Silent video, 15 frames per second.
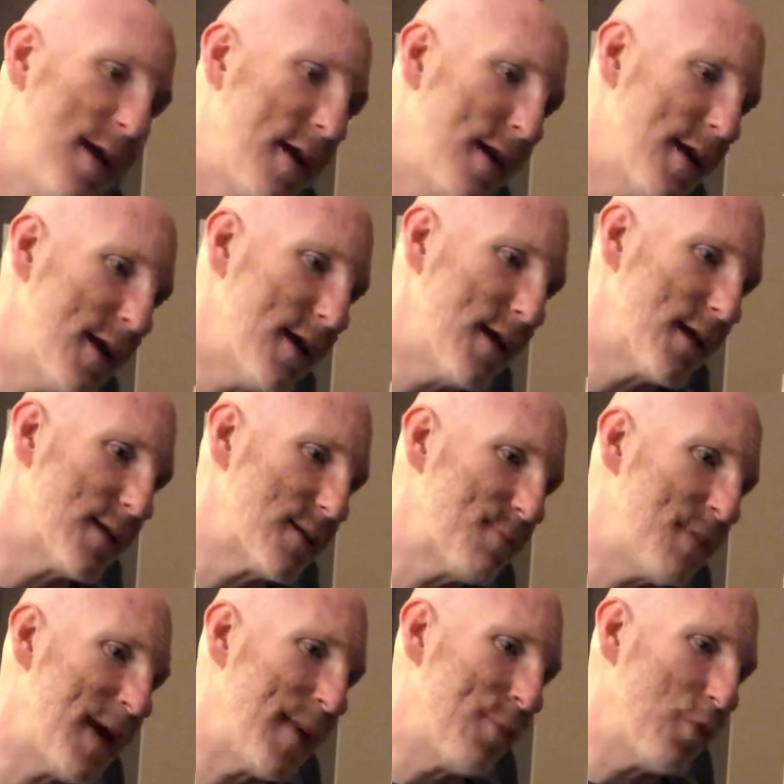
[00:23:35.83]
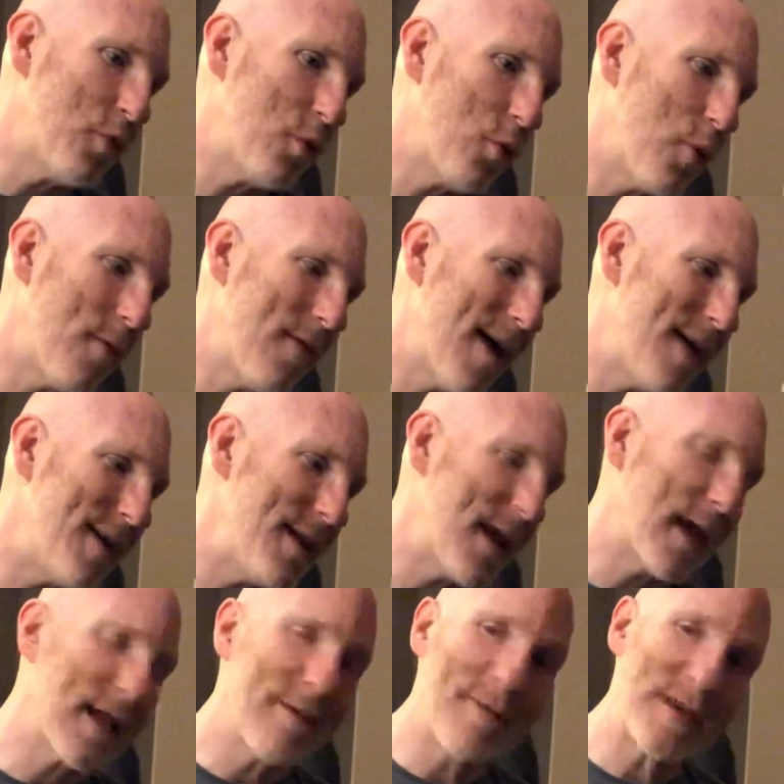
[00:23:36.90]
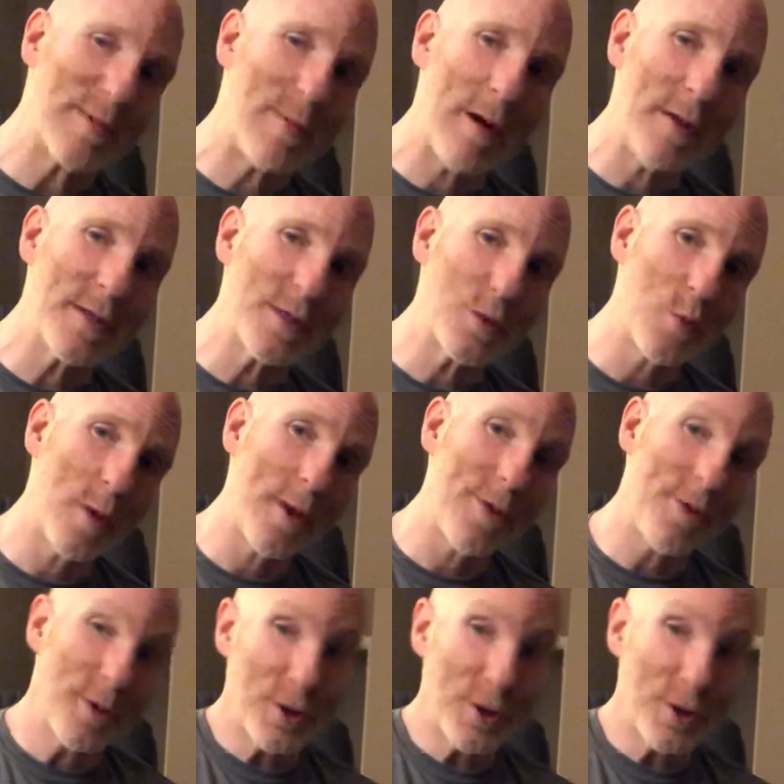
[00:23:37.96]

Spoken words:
is people who have had negative experiences with